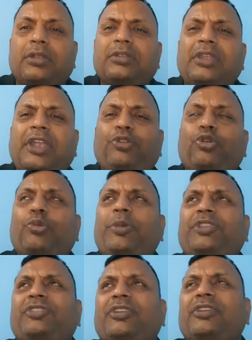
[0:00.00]
It would be
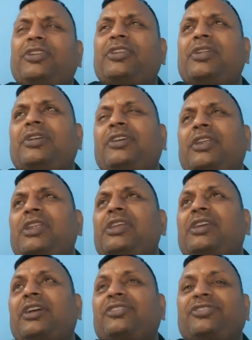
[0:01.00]
generally uh, generally
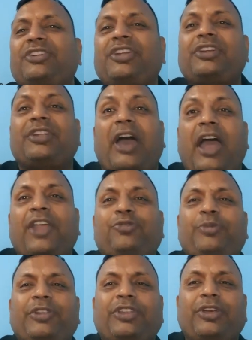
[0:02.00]
considered as
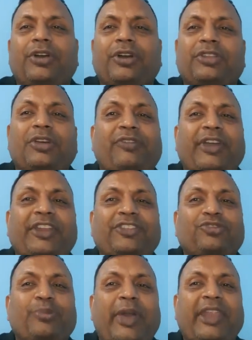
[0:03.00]
per the, uh, the
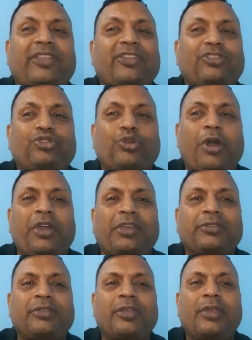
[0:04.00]
finance manager
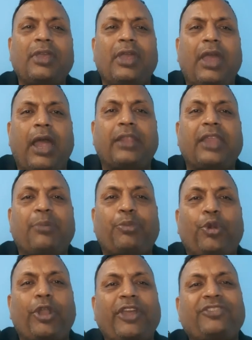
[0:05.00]
choice and the
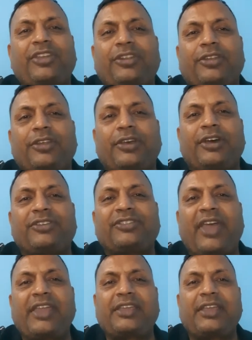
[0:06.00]
production uh,
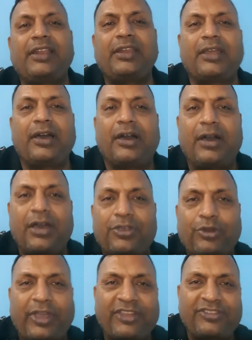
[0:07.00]
cycle uh,
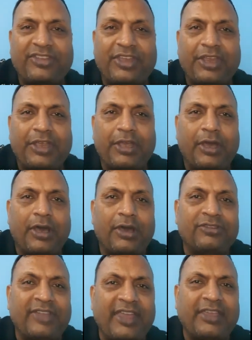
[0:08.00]
you can say uh,
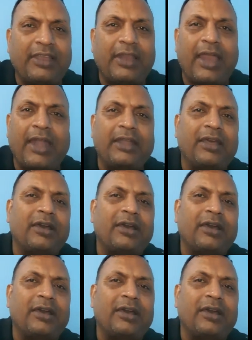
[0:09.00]
cycle and